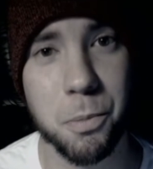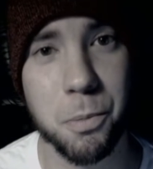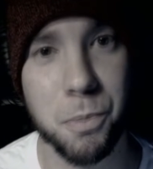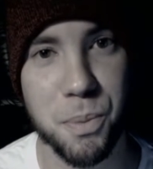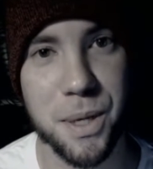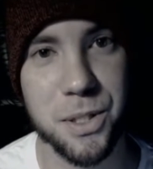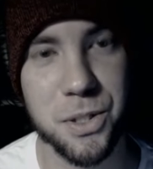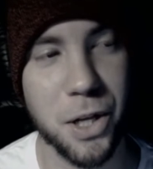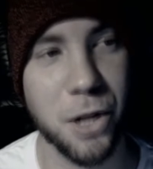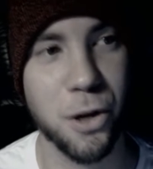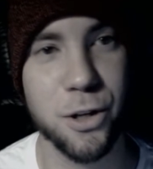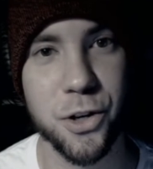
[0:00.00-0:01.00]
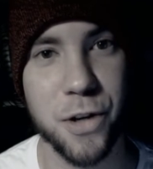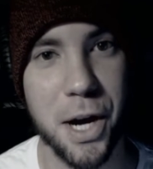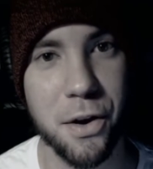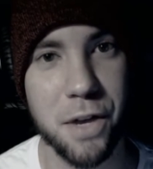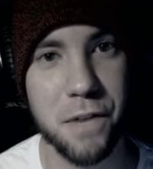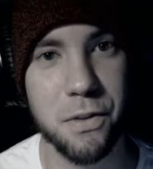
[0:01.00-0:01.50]
purpose, a larger
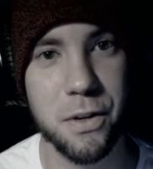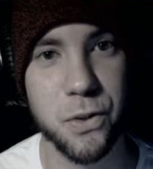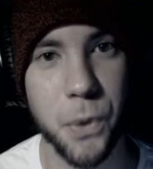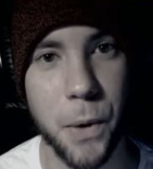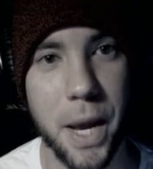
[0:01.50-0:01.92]
narrative of the story,